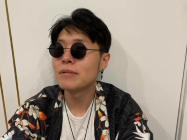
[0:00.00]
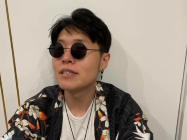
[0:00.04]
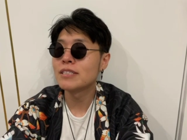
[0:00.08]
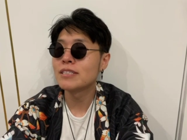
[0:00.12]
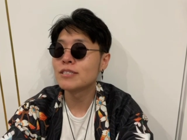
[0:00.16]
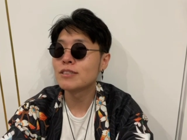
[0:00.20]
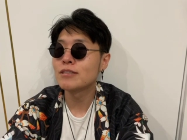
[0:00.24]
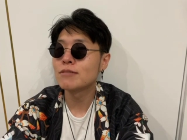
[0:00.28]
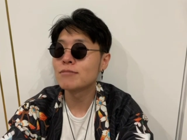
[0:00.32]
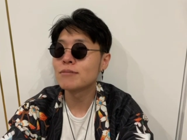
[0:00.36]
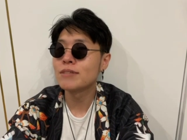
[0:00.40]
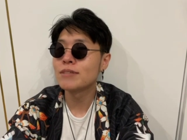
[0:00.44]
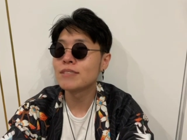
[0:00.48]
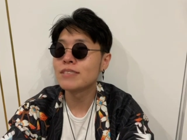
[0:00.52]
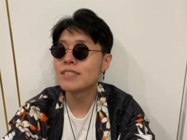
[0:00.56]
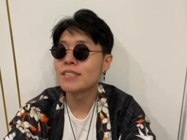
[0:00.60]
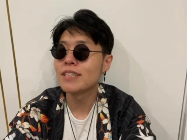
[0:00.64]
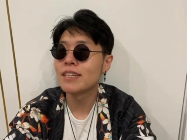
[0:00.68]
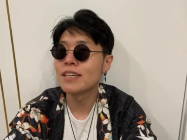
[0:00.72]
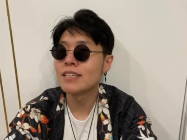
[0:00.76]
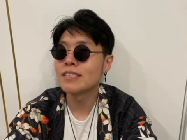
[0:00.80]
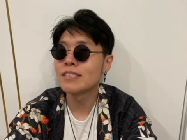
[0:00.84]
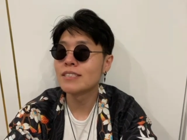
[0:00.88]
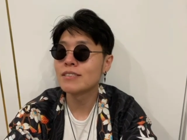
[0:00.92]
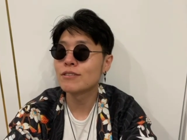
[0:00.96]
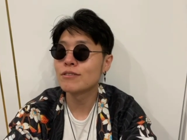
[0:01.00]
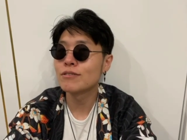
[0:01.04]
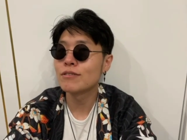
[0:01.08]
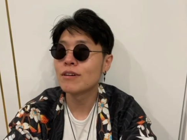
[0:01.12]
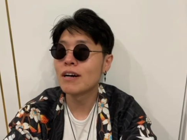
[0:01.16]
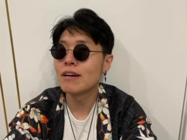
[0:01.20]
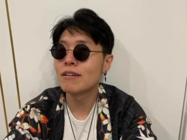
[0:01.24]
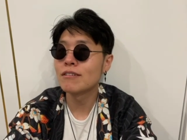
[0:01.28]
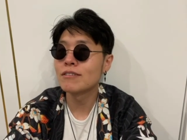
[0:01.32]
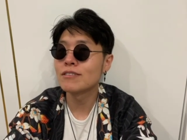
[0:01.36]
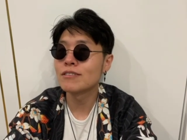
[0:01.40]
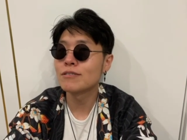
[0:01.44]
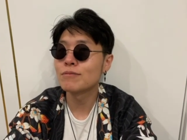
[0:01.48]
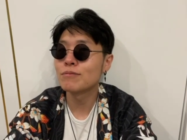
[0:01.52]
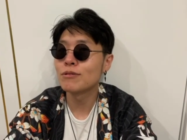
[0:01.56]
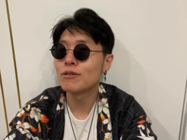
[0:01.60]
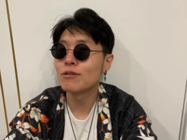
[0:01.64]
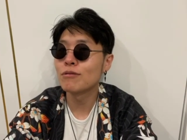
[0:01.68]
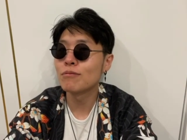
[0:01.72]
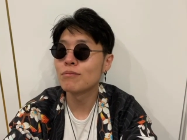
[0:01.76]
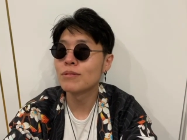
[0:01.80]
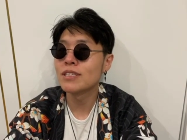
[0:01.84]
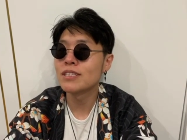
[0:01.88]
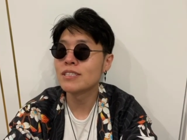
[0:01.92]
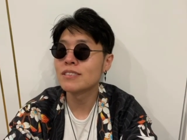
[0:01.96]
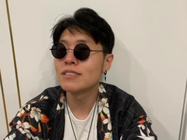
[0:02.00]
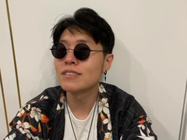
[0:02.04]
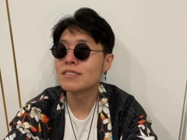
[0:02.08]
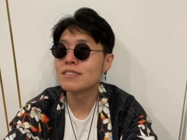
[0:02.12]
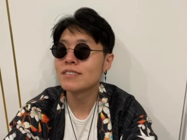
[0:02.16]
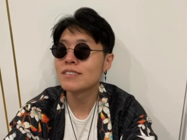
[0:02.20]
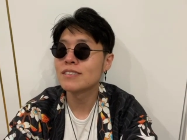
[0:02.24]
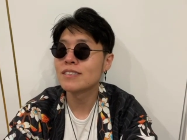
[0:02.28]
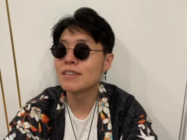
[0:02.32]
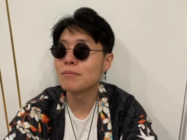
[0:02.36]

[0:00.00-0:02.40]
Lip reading: I'm at 0%. I need 2 hours, bro, please.